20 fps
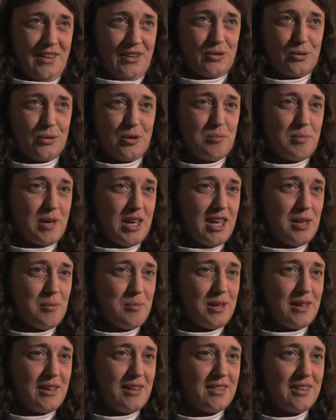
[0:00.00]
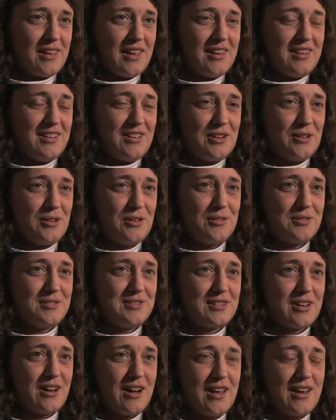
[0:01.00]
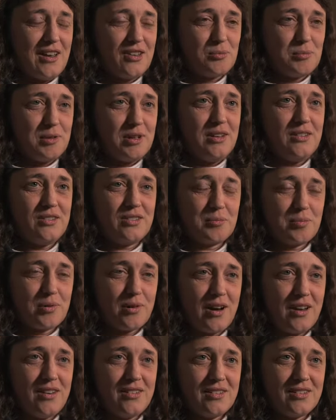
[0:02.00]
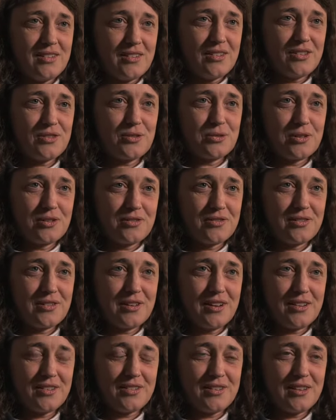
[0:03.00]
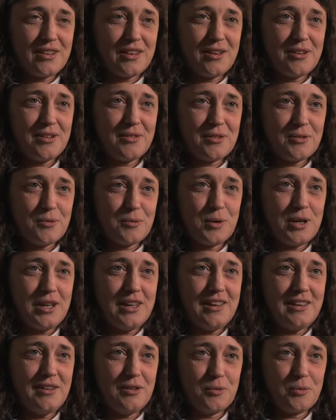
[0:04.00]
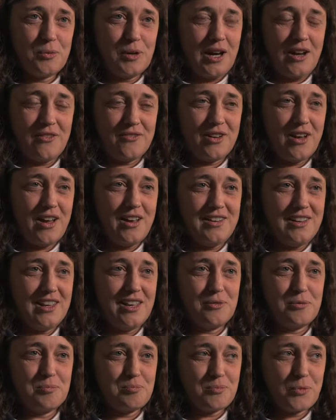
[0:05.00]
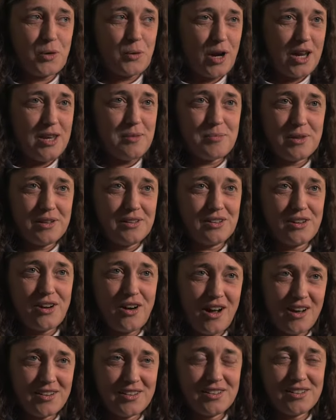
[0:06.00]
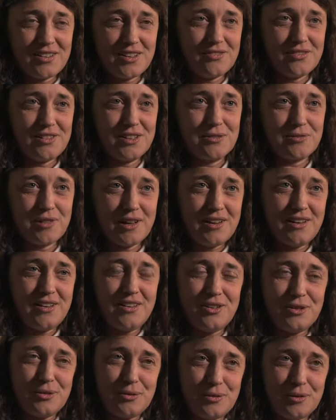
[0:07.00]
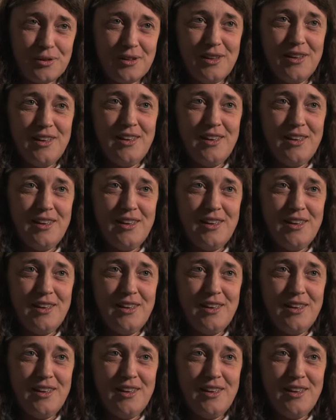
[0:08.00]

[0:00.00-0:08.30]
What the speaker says: So it may be that, you know, God has many surprises in store for us that we have not yet quite been cognitively ready to